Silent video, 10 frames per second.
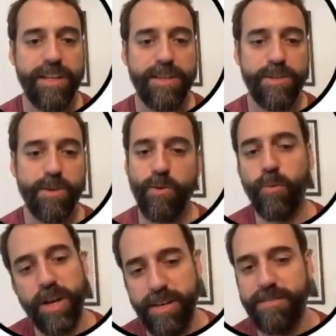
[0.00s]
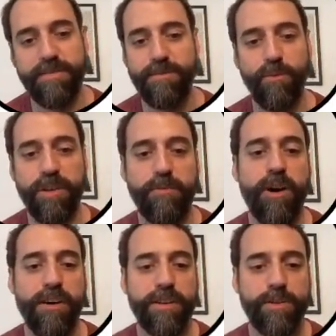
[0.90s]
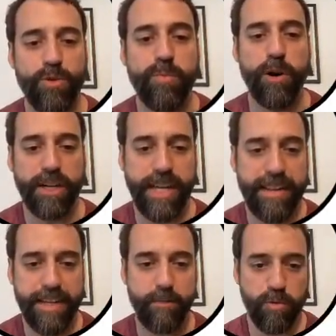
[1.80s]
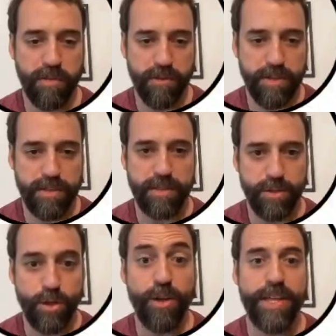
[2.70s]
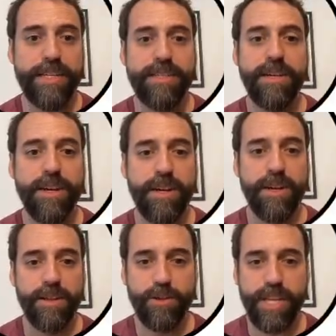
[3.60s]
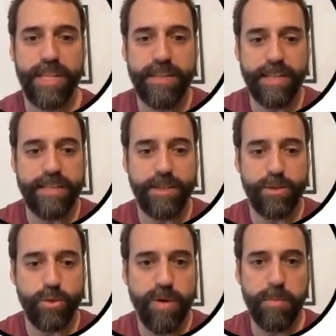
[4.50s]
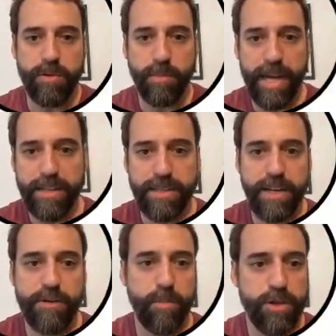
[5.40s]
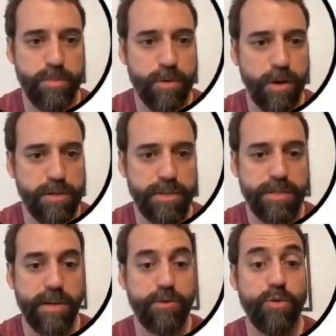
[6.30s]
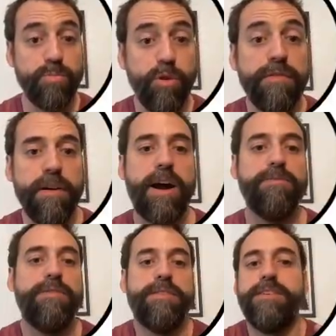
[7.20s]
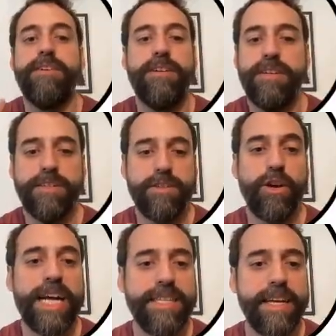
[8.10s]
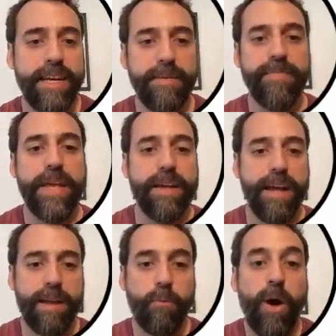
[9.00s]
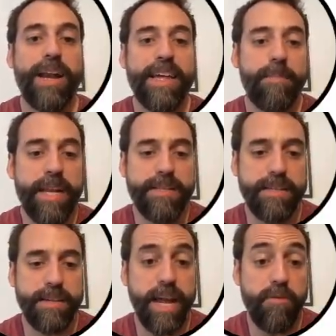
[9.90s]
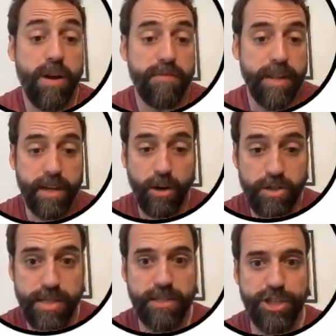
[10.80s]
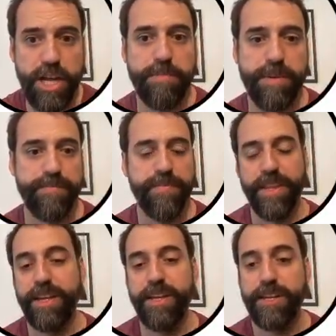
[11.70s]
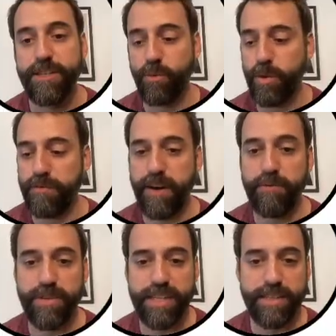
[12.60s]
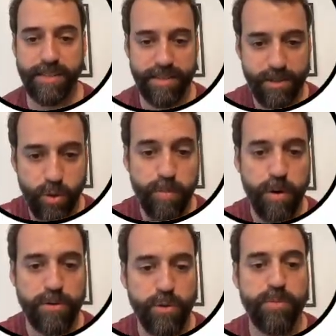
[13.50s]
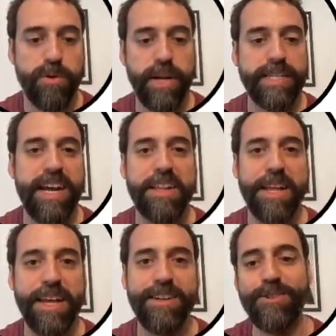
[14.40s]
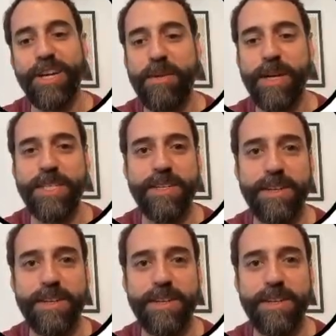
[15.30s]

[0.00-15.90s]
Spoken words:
So, well, we were super excited when we first saw this. You see that these two bubble domains in our simulation box start to move around stochastically while keeping essentially a roughly constant shape. So we found this super exciting, as you can imagine.